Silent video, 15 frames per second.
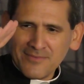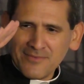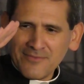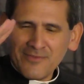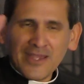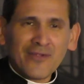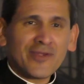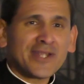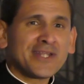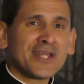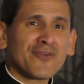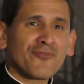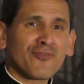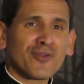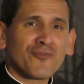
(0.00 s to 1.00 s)
Very
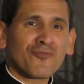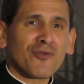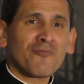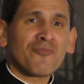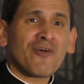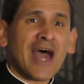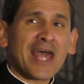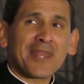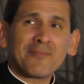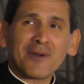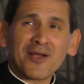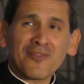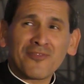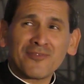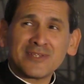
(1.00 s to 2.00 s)
different from
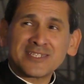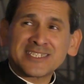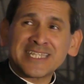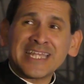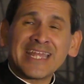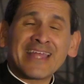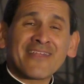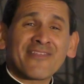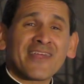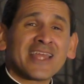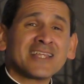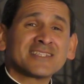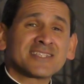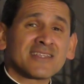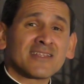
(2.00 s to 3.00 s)
Fatima, seeing
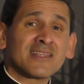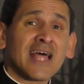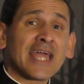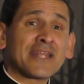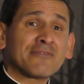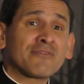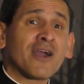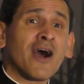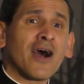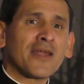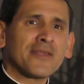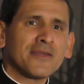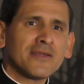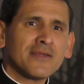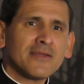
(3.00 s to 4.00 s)
things in the light of
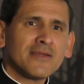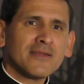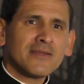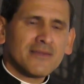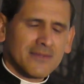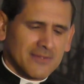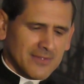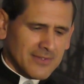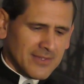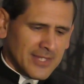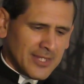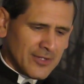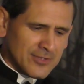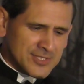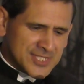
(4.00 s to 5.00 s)
God.
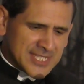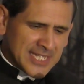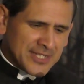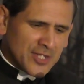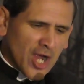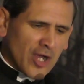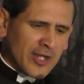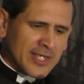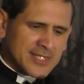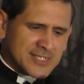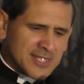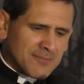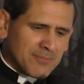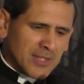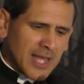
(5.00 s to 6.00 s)
Here, sin darkens
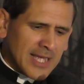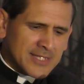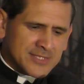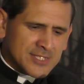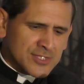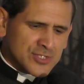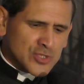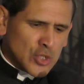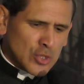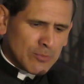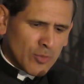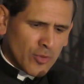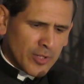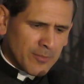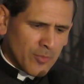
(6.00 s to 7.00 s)
and blinds the soul
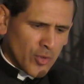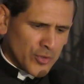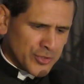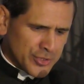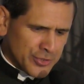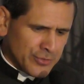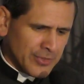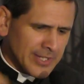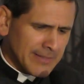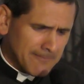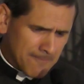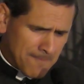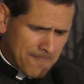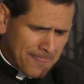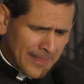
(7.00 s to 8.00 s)
more and more.
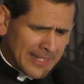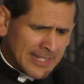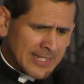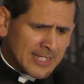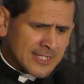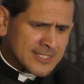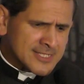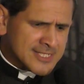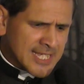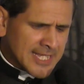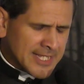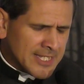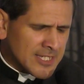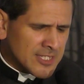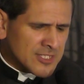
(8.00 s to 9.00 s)
2,
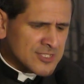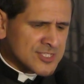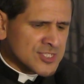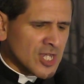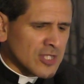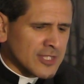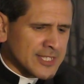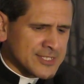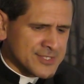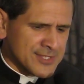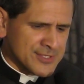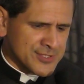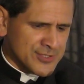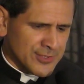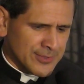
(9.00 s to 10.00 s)
sin sullies the
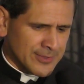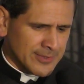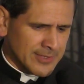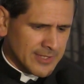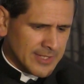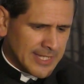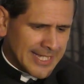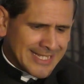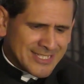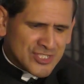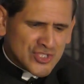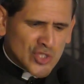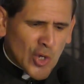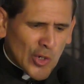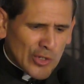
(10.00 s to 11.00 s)
soul. It
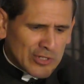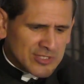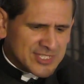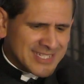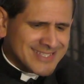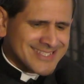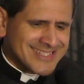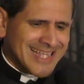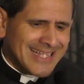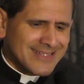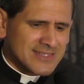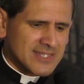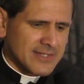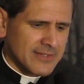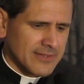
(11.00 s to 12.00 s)
soils and
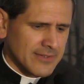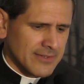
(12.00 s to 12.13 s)
stains it.